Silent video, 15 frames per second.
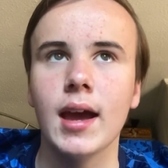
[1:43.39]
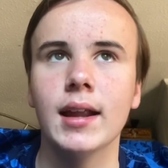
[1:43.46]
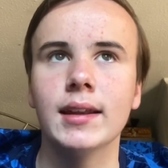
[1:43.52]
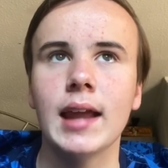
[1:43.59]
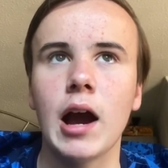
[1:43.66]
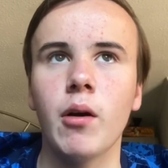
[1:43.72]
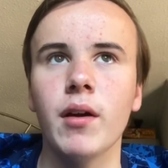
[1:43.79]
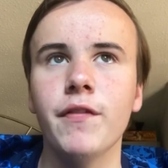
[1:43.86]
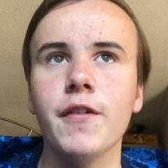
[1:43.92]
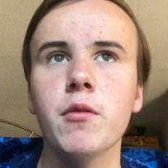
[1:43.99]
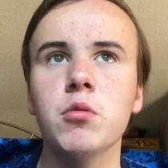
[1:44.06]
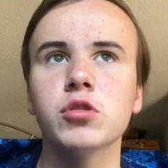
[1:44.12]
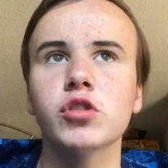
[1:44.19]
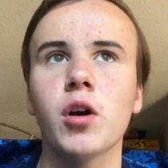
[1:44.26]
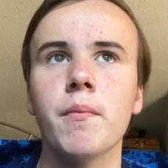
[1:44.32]
Now, if it
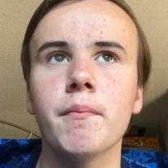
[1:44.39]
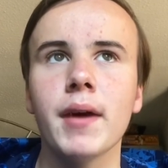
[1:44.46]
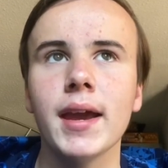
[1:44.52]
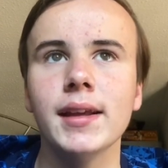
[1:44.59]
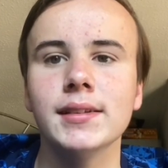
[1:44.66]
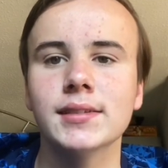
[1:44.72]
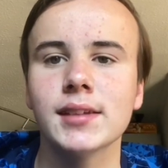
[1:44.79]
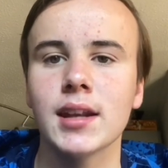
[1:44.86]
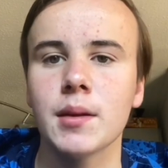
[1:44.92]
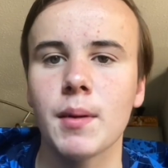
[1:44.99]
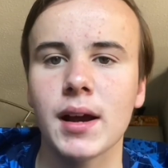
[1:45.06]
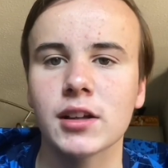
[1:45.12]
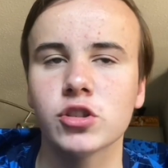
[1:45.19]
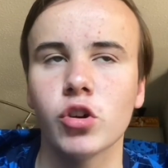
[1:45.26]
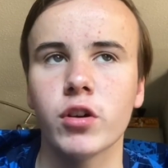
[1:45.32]
was our main
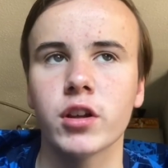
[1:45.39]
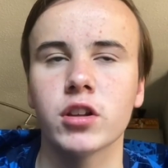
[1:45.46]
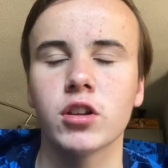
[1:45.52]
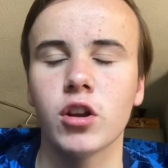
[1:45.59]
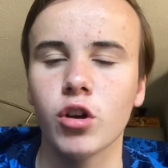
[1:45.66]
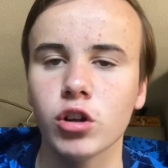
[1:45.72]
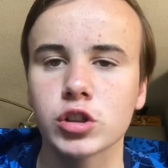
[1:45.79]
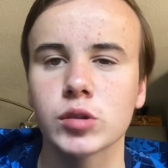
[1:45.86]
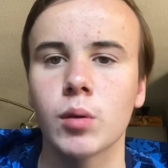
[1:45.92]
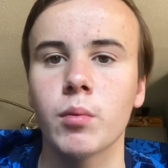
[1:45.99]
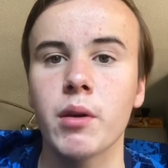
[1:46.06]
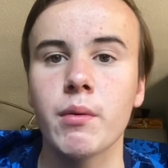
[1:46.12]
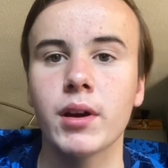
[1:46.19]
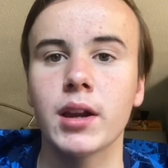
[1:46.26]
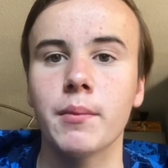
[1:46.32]
centre-back signing in the last one
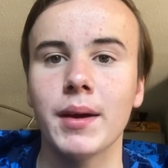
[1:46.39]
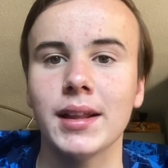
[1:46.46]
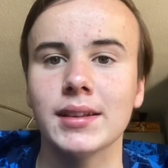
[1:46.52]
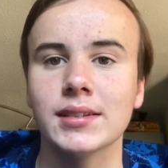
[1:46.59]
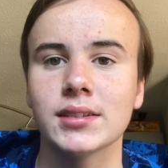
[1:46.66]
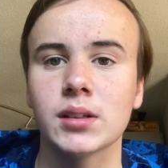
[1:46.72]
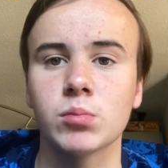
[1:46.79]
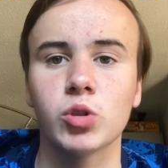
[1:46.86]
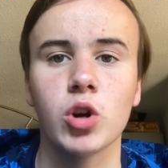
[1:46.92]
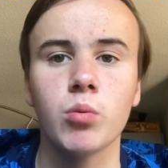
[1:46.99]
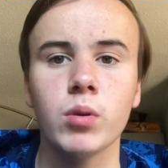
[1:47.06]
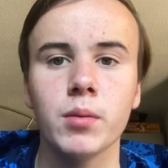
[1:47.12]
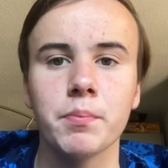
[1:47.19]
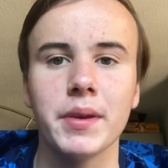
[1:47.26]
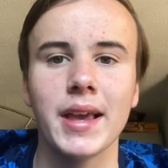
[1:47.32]
we were going to make this summer, I
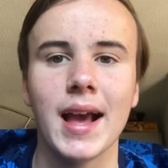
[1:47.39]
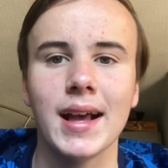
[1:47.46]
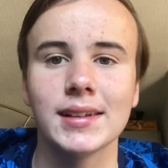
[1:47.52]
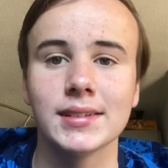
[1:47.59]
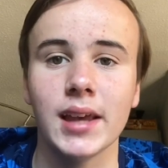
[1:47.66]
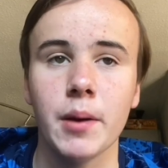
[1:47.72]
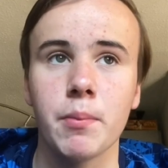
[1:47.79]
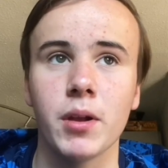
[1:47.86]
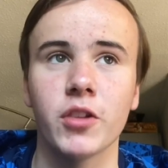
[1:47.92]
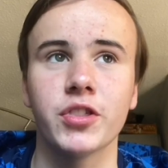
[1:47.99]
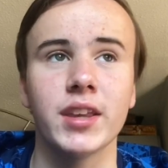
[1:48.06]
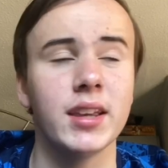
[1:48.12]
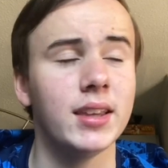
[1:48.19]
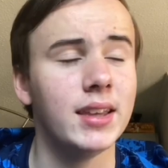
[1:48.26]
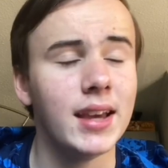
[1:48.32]
wouldn't be as happy. I
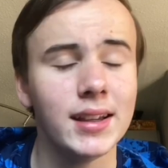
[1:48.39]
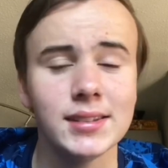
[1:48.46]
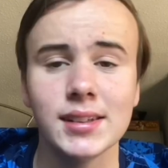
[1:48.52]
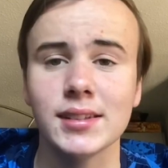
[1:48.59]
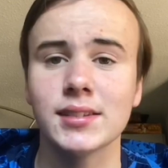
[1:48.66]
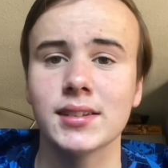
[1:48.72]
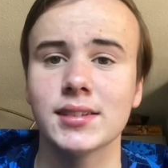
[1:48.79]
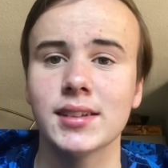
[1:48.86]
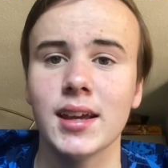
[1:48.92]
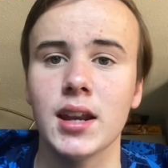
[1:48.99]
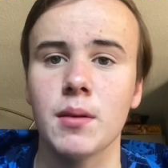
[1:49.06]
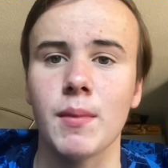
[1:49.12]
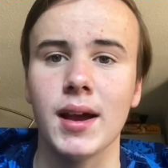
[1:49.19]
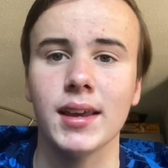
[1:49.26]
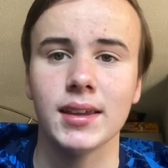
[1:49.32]
think, yes, it's a
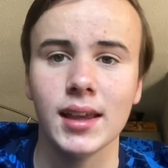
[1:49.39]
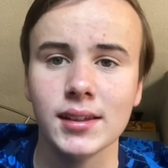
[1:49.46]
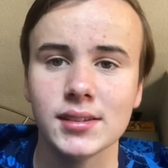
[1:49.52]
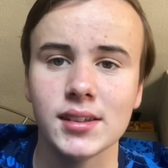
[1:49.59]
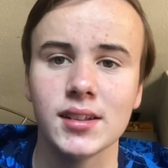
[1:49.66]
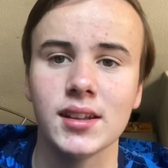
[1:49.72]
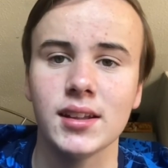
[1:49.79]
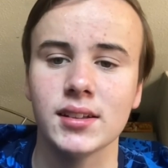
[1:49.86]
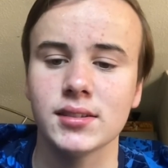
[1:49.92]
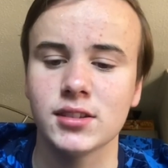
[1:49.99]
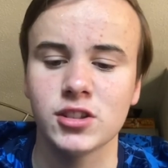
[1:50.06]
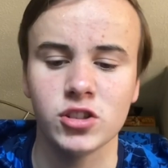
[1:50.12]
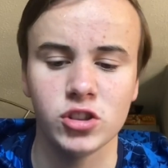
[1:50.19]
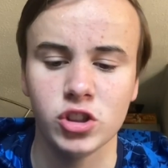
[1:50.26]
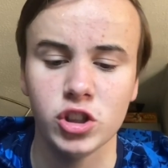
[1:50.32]
centre-back. Yes,
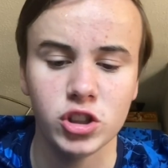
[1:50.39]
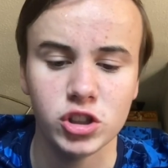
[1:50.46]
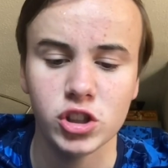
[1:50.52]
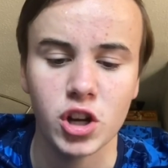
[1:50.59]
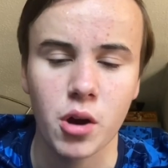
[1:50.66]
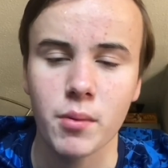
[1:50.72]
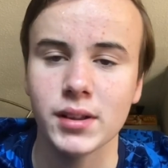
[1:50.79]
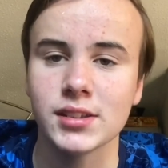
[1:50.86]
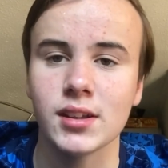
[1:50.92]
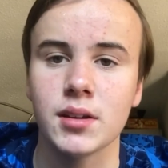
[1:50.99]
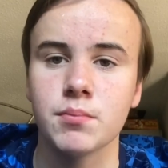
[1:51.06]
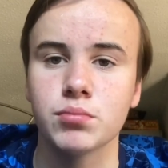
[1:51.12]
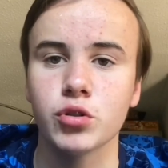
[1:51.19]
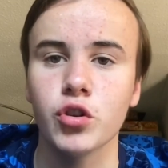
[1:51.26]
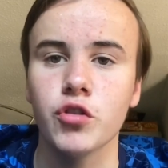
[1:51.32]
it's an
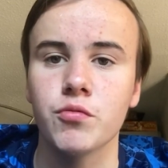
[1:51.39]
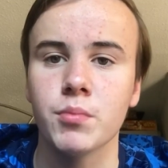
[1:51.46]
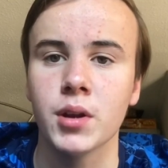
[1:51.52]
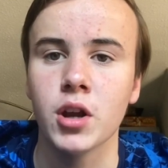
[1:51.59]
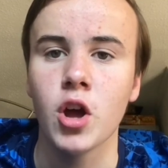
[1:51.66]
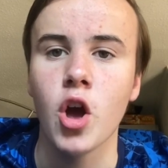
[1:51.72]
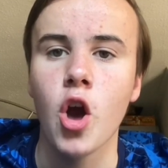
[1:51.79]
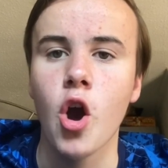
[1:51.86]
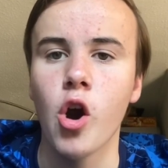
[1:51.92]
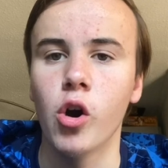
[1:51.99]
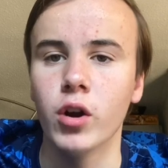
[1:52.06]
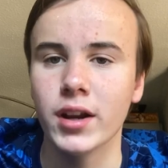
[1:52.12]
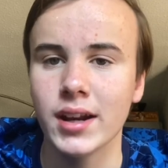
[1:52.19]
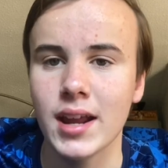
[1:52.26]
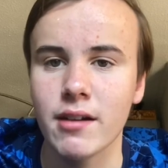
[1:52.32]
improvement
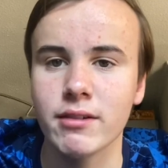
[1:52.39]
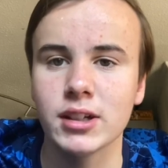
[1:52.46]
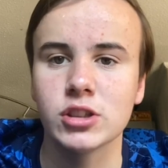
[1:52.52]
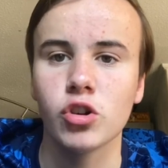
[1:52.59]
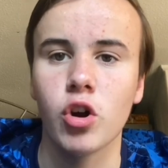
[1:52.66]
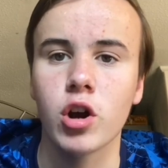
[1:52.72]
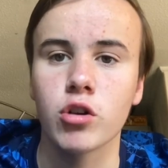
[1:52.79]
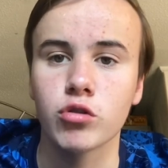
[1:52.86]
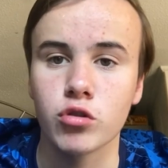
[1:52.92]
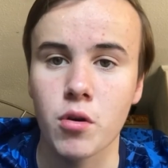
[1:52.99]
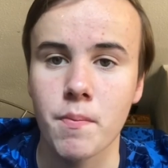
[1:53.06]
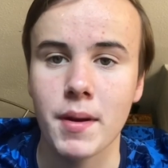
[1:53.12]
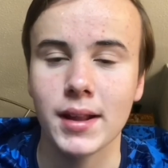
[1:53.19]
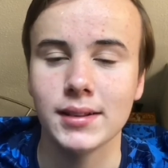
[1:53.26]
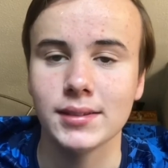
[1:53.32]
on an Eric Dier or a
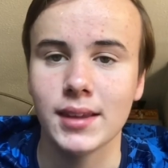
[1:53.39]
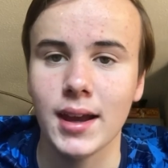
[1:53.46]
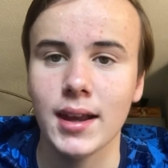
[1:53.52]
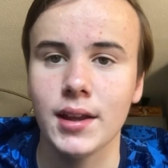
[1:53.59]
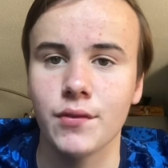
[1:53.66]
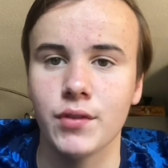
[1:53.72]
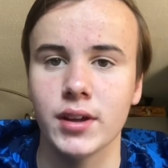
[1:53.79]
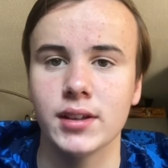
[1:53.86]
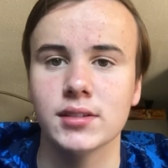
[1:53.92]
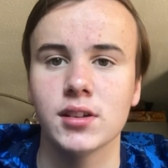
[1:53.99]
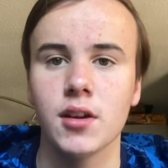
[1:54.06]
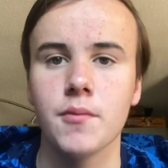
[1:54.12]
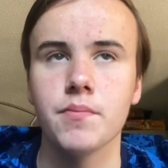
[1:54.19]
Ben Davies.